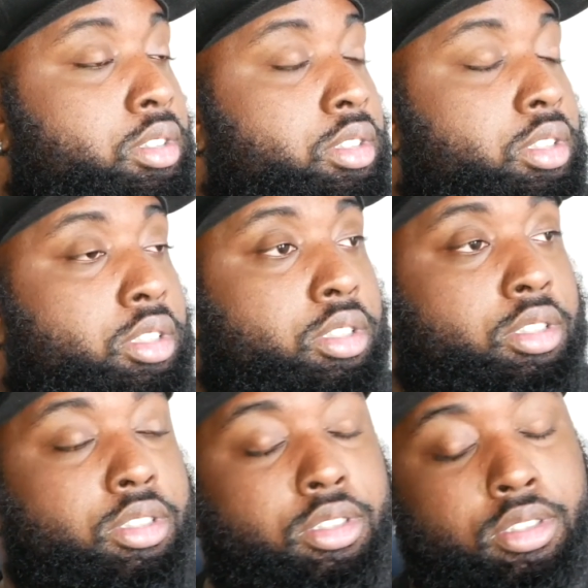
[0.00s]

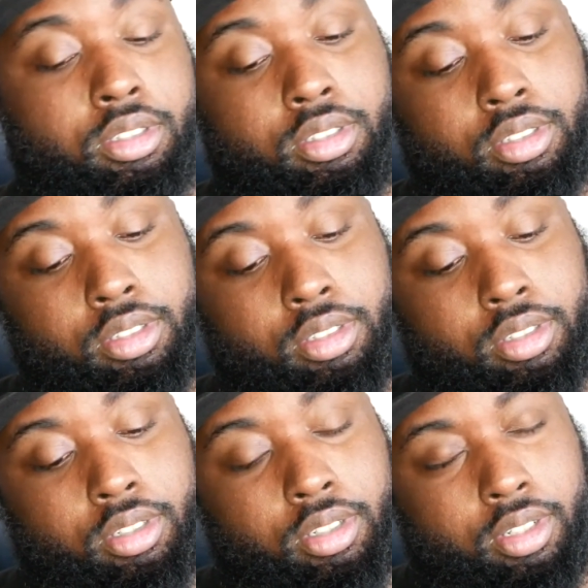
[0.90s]
Jesus.
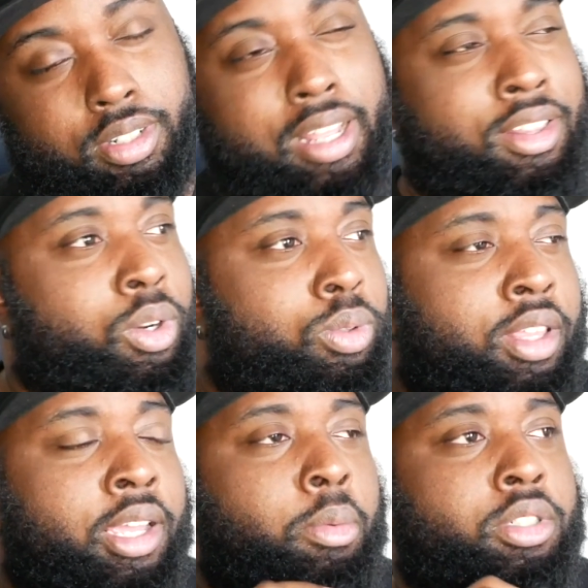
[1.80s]
That little
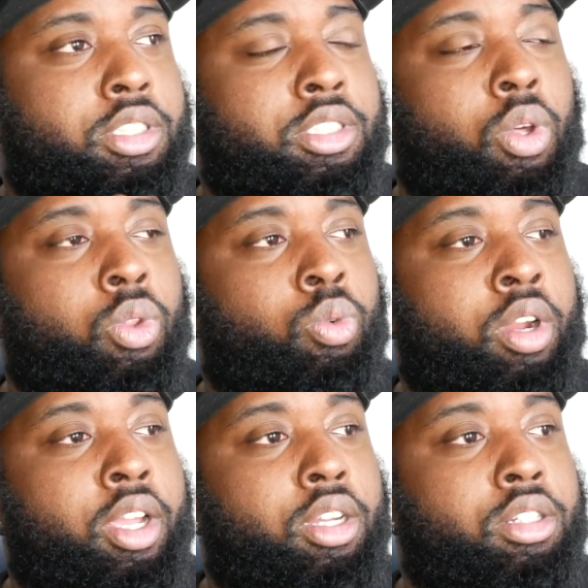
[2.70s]
thing where she stole the
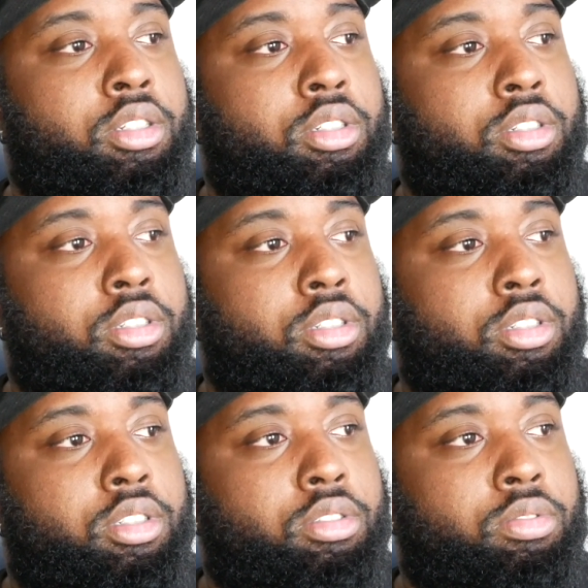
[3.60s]
ring,
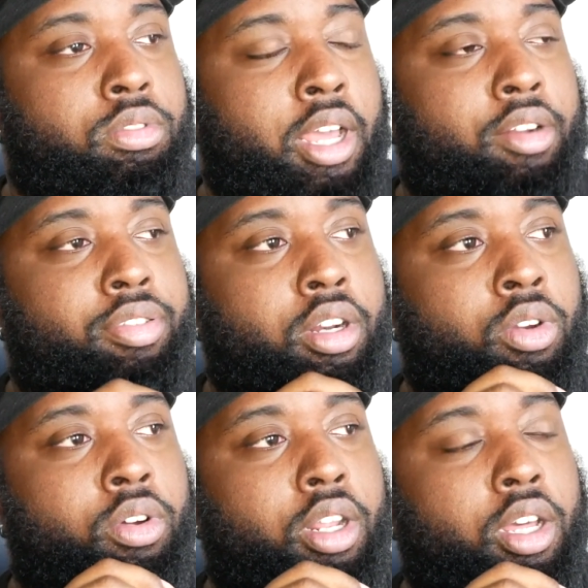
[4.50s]
not afraid of
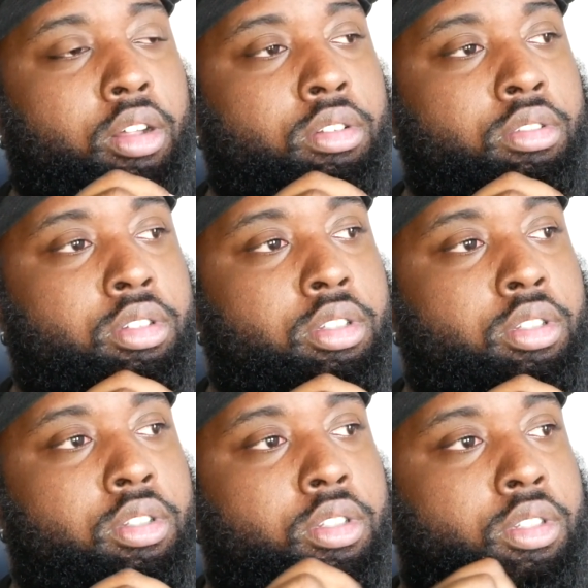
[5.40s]
going to
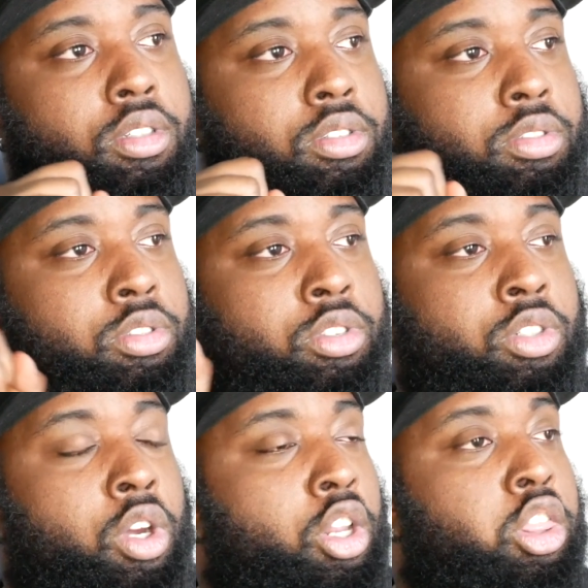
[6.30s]
hell.She's
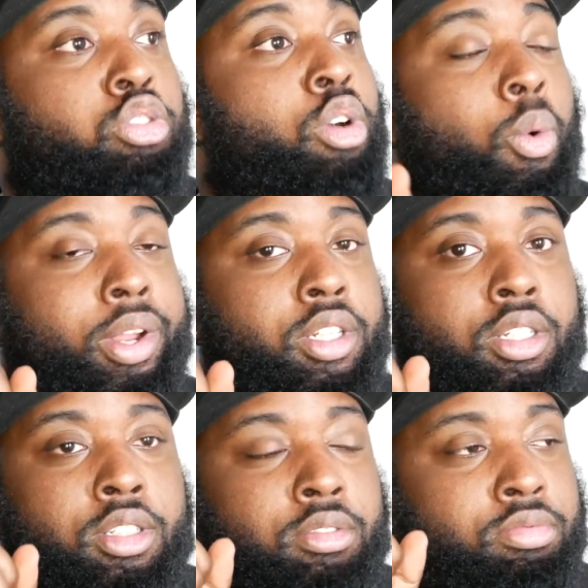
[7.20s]
gonna throw it.
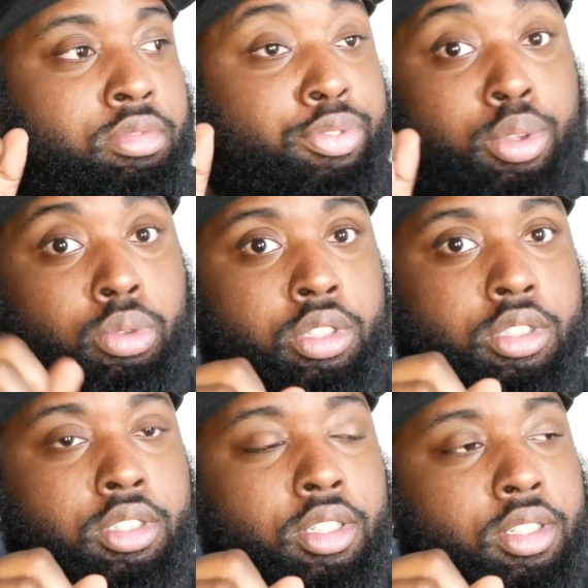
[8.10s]

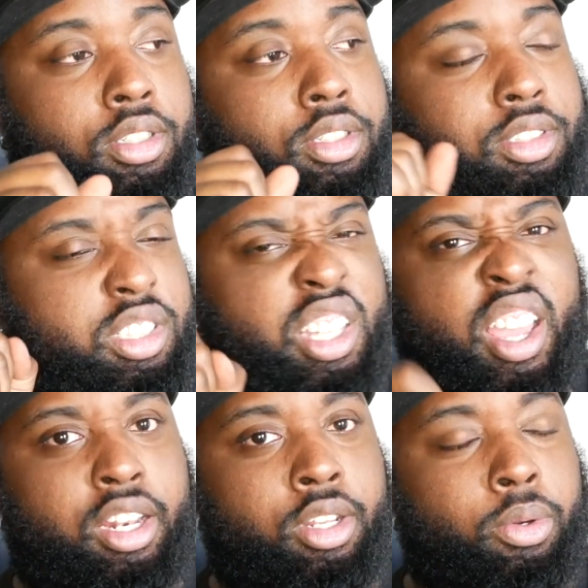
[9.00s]
Refuses. She just
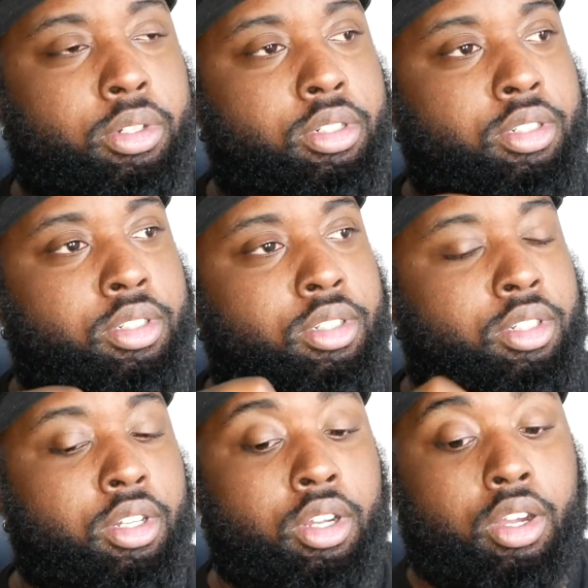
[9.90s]
can't do it.
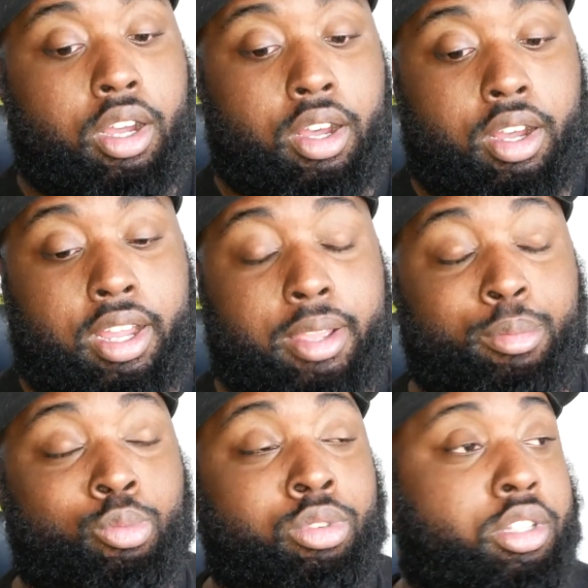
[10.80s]
I
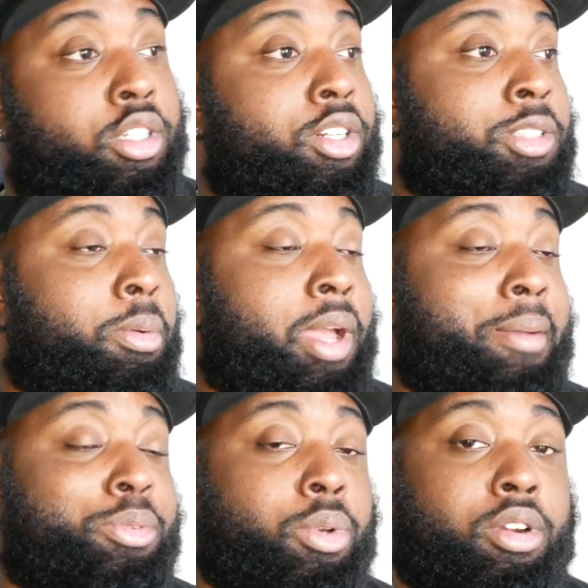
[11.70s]
am really curious what
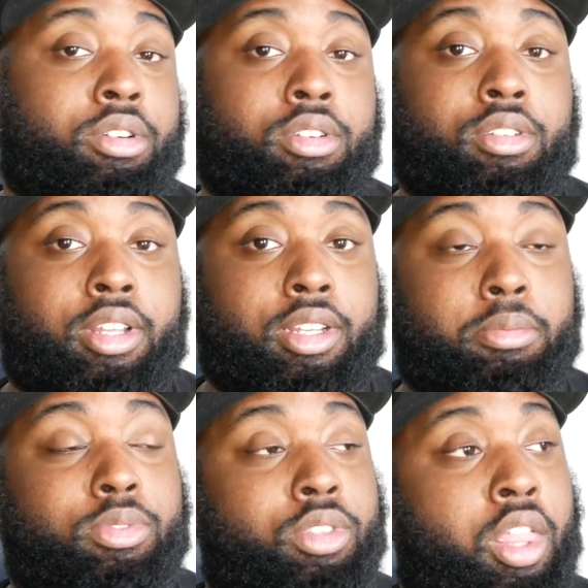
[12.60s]
happens to her. Like,
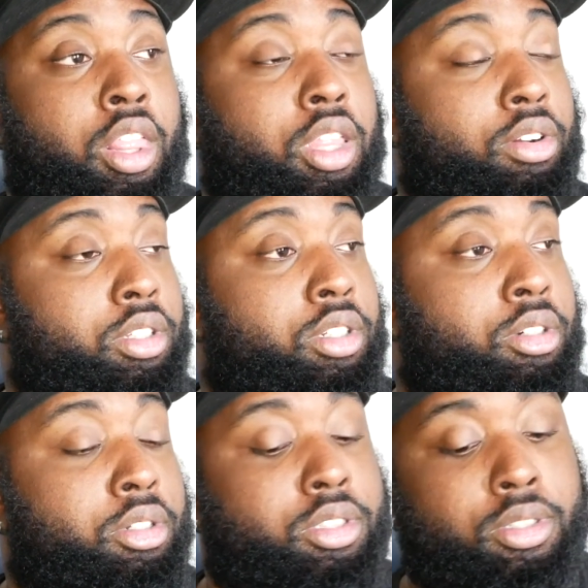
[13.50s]
I'm thoroughly
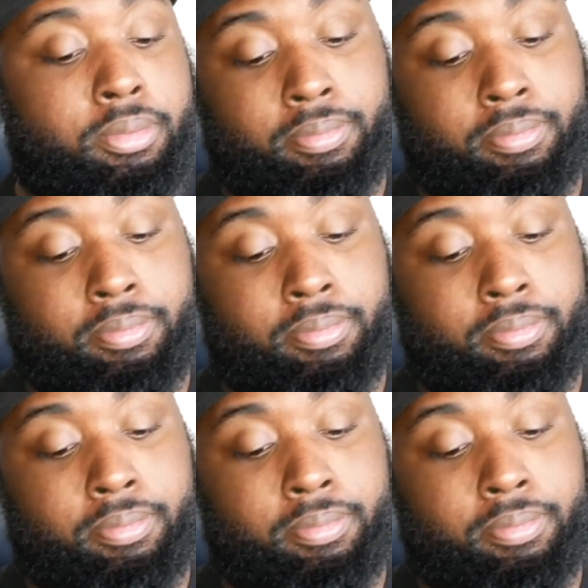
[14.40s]
curious.